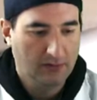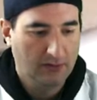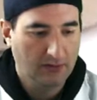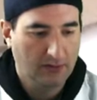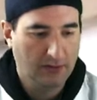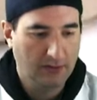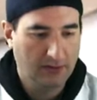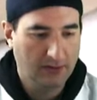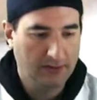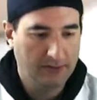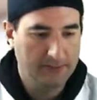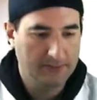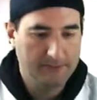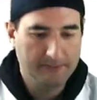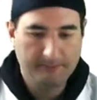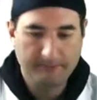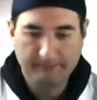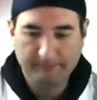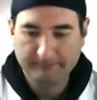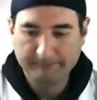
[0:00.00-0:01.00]

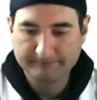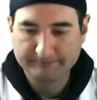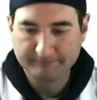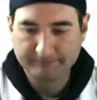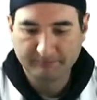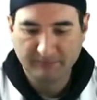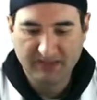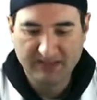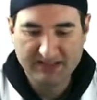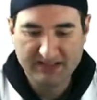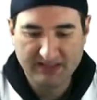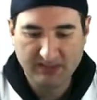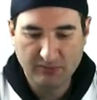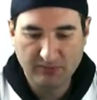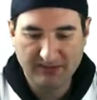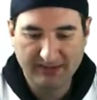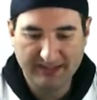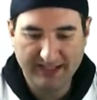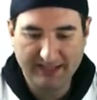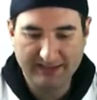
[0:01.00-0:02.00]
Um, let's see
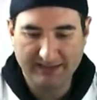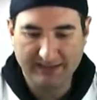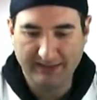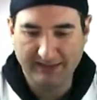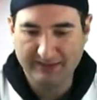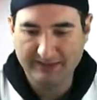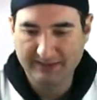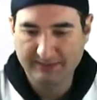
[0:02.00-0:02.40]
what that does.